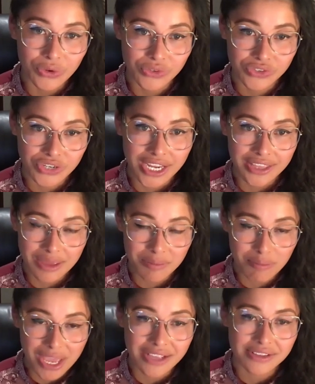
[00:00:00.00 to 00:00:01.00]
contract, their
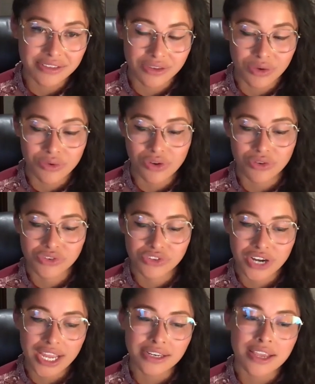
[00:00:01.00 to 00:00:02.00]
main soul
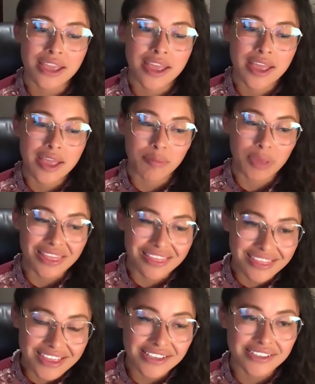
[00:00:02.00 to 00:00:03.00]
contract. But
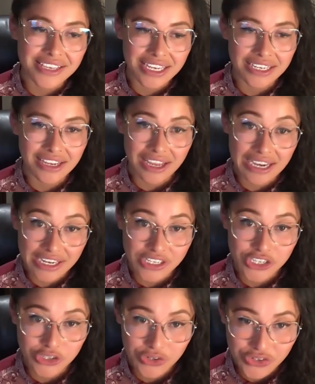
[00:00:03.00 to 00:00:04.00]
this
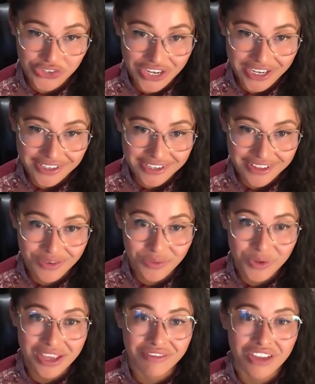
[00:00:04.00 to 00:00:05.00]
incarnation contract that
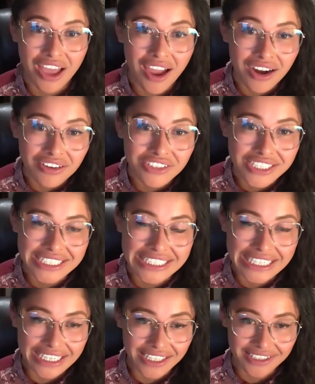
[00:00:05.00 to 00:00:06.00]
we have
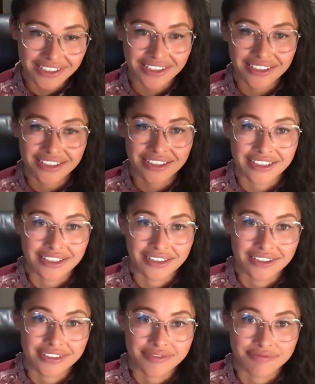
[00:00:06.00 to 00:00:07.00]
currently
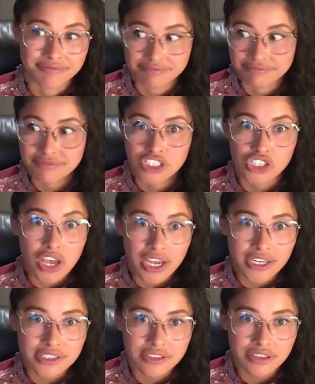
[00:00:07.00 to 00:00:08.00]

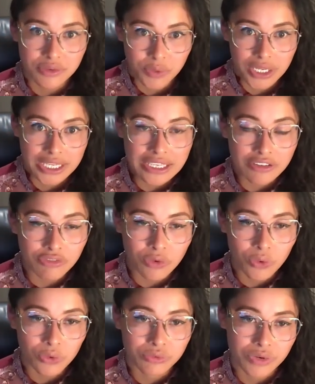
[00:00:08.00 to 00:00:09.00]
signed, that we're here
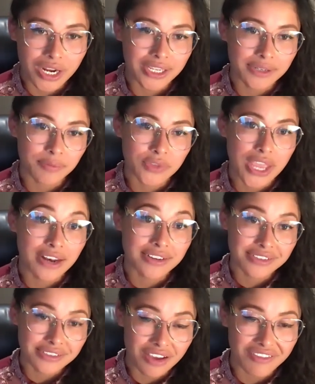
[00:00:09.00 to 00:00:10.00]
for, right? How to
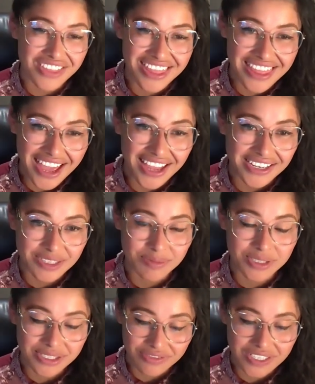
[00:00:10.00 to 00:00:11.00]
decipher that
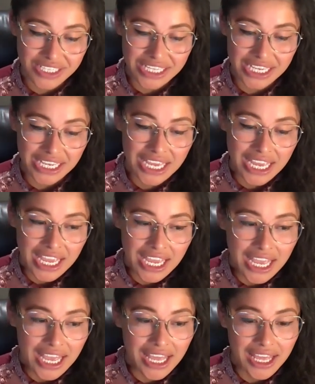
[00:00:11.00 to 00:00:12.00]
specifically.
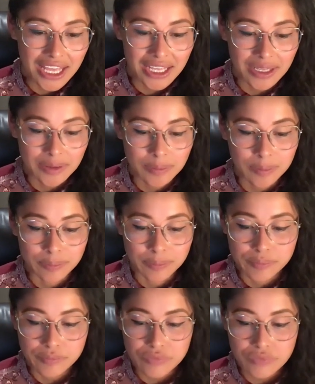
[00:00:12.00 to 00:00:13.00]
Um,